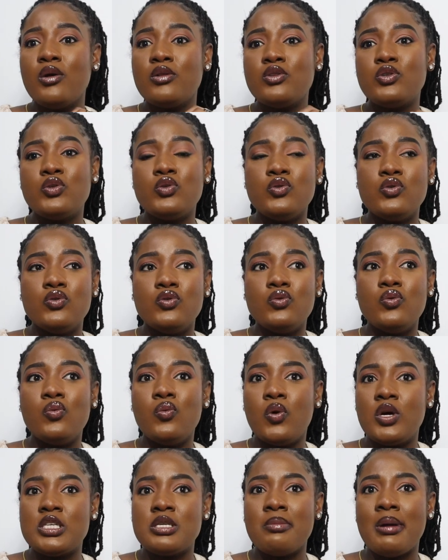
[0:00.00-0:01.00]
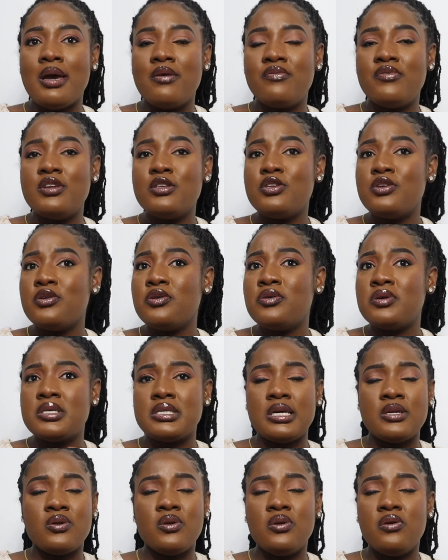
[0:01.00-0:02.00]
to watch my
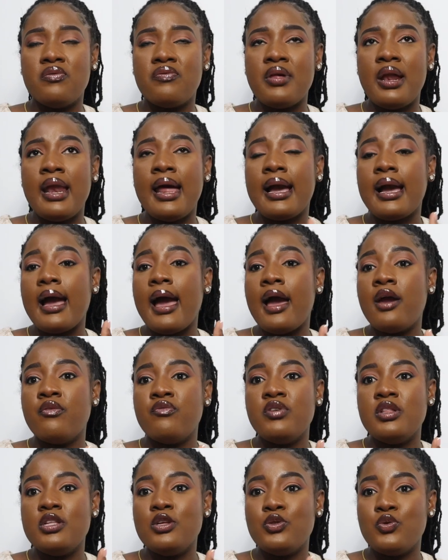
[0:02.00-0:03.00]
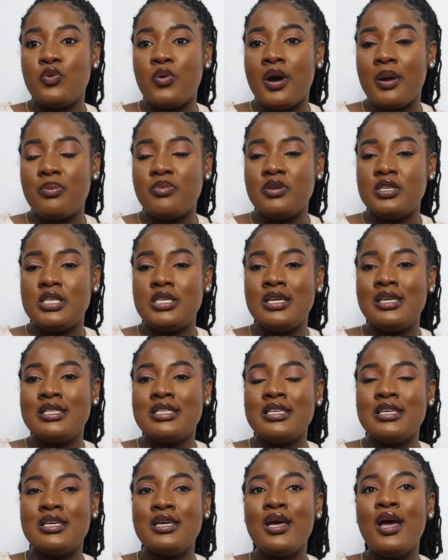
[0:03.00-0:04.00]
videos and all of that, like, I really do
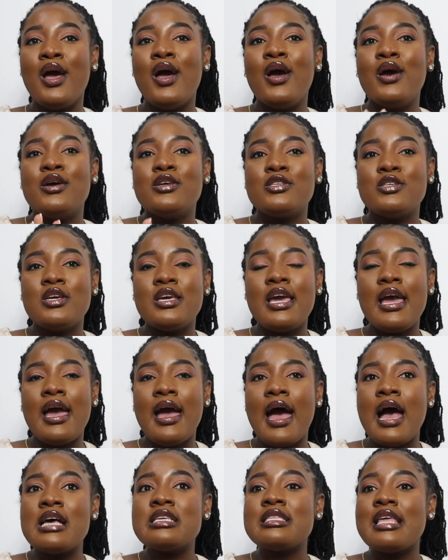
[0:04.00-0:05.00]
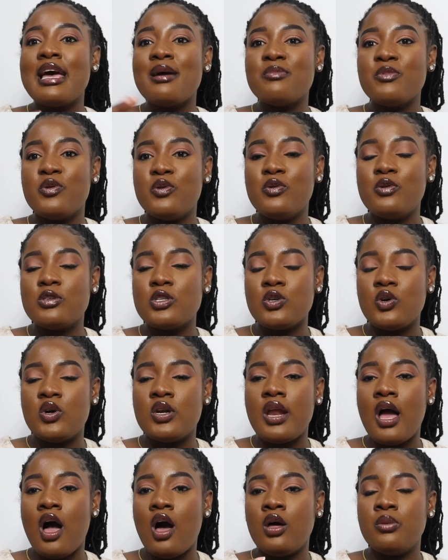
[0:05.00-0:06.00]
appreciate it. So yeah, as time goes
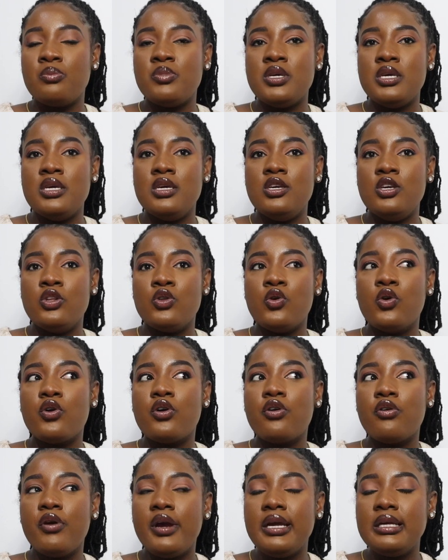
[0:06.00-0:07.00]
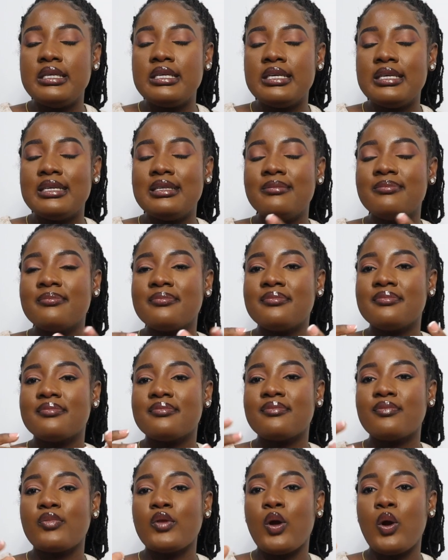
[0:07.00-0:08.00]
on, I'll be, you know, creating
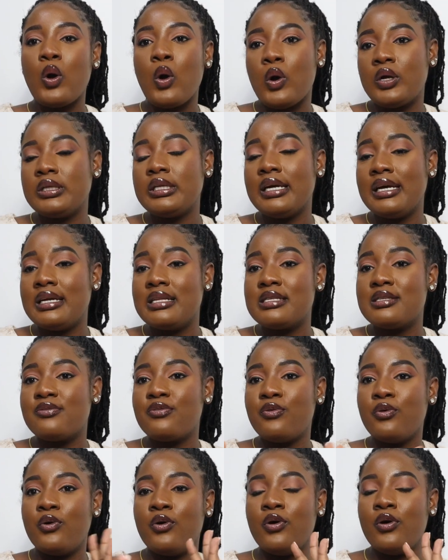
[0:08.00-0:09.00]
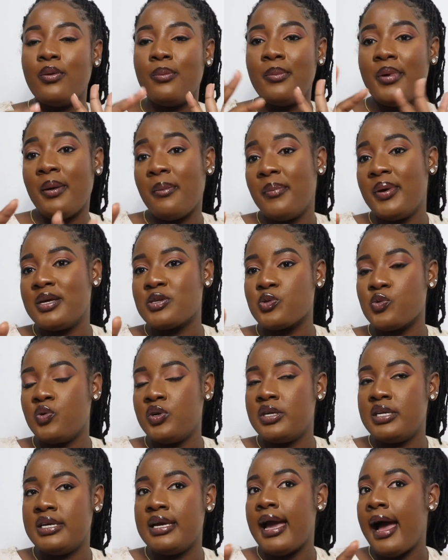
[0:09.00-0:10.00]
content for members
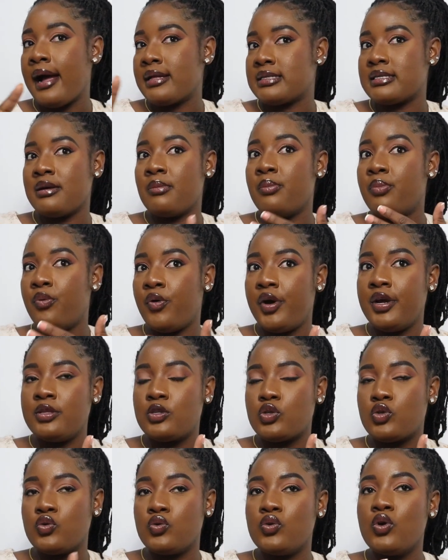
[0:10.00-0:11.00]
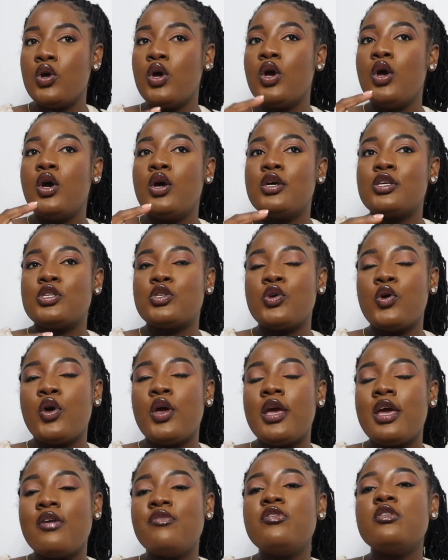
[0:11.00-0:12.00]
only at some point too. So
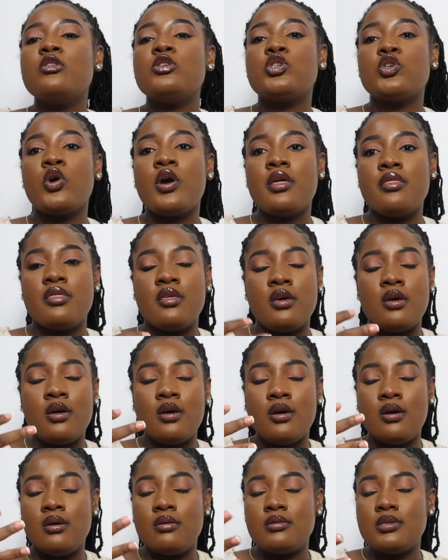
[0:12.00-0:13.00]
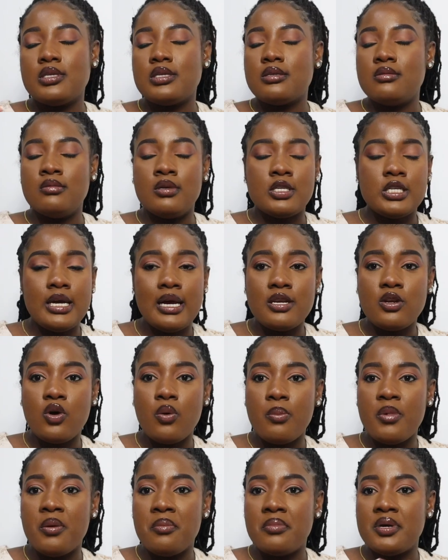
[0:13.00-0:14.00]
if you join the
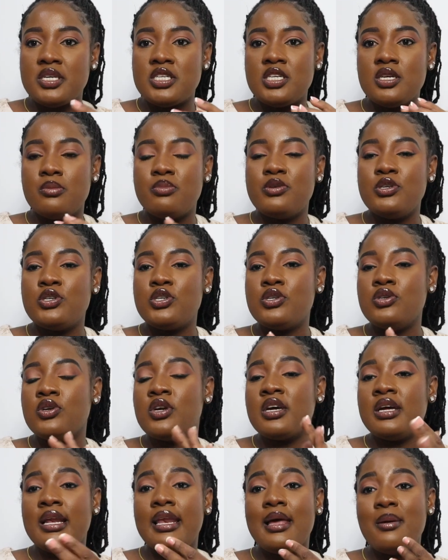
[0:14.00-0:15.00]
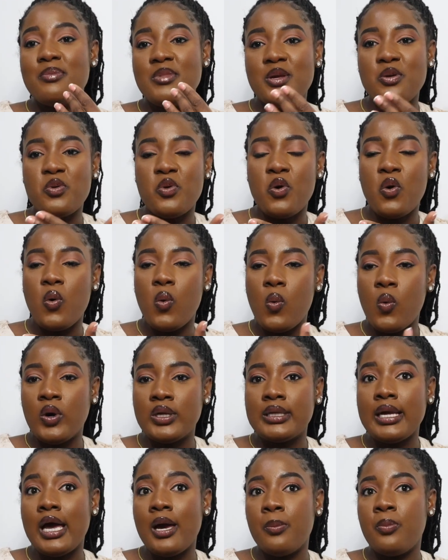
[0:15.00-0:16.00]
channel membership, you can let me know
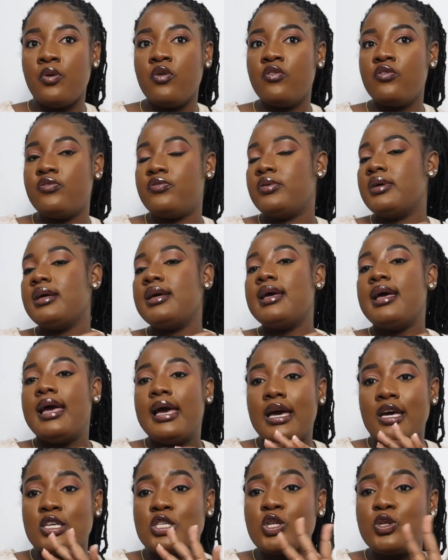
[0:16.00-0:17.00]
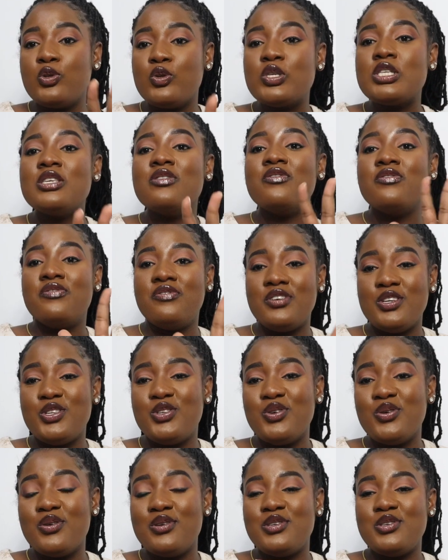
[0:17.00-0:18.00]
what type of exclusive
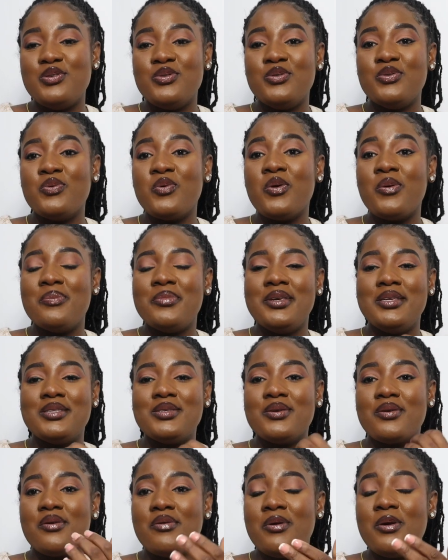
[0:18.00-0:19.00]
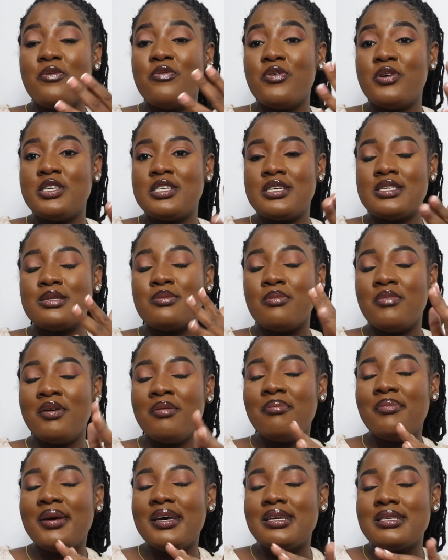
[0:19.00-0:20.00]
videos you would want me to create for just
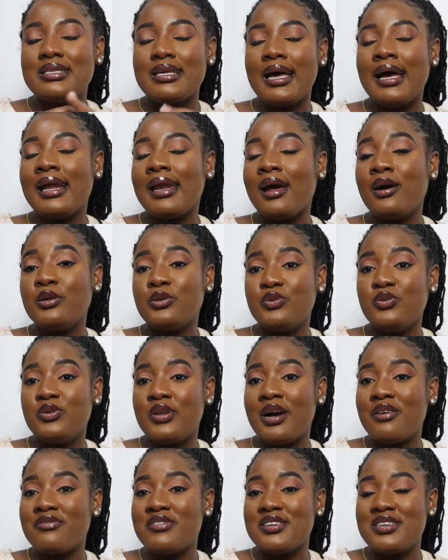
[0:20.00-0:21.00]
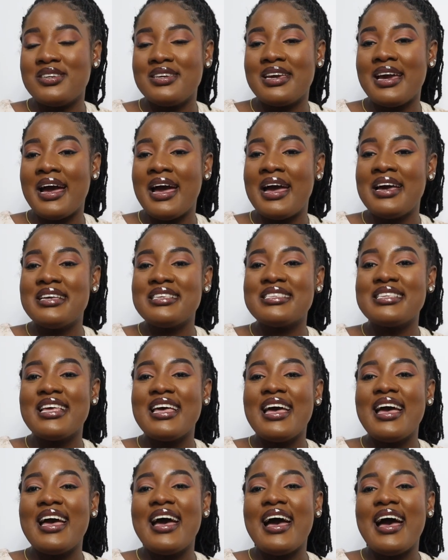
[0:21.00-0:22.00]
members, and I'll do that for you guys.
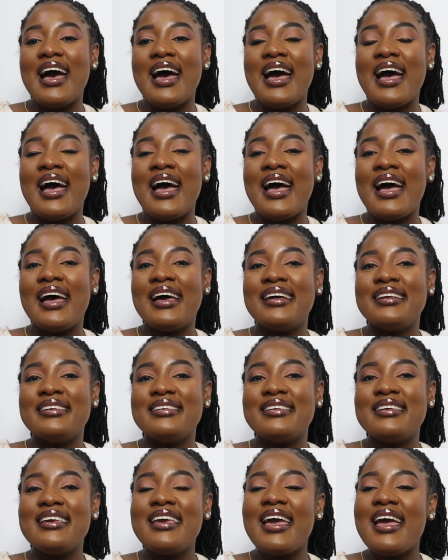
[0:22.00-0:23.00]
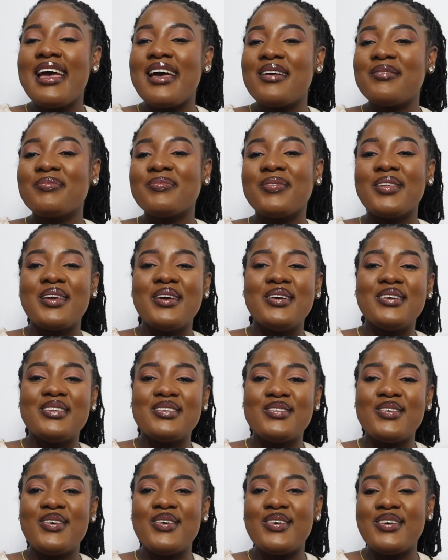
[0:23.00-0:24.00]
And yeah,
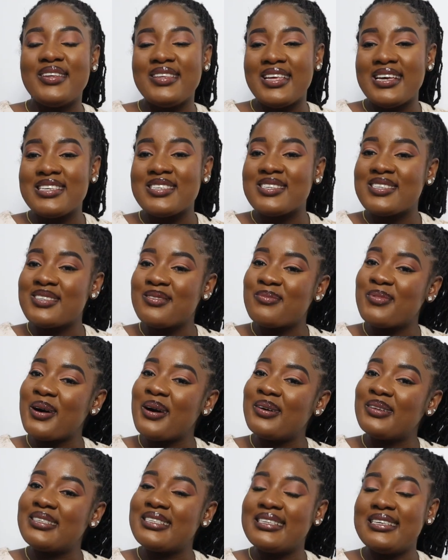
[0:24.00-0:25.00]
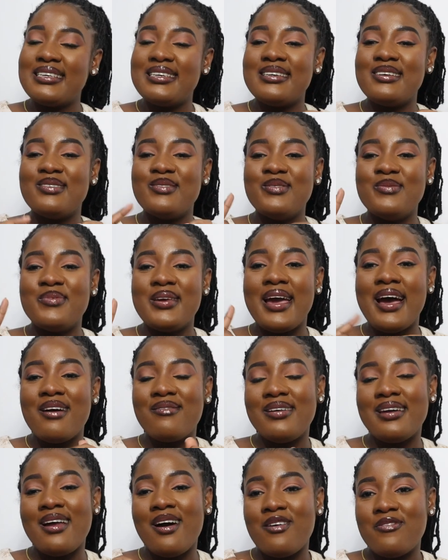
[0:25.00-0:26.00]
so that's just about it. We'll be
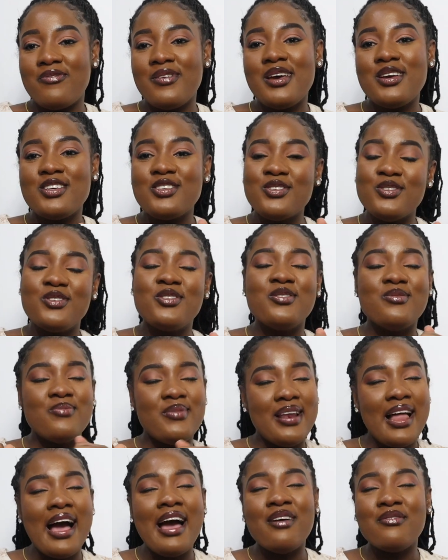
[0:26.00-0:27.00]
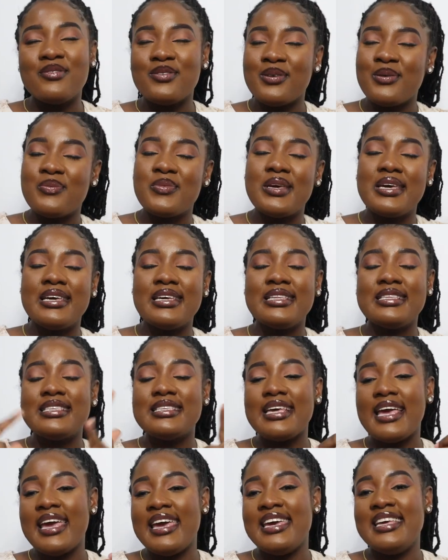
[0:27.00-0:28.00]
having our first YouTube live when we hit
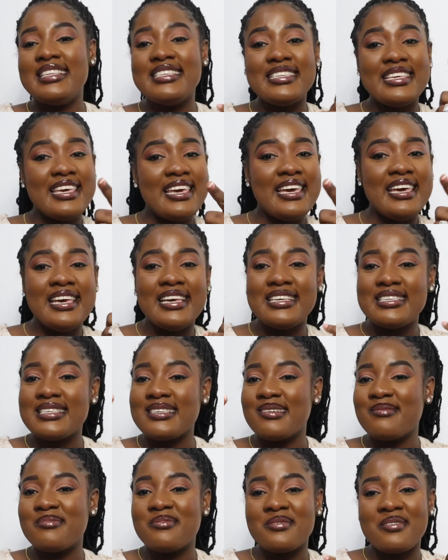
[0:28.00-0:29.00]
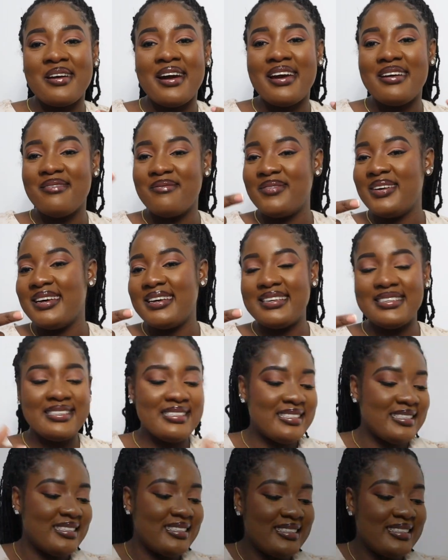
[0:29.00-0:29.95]
8k subscribers.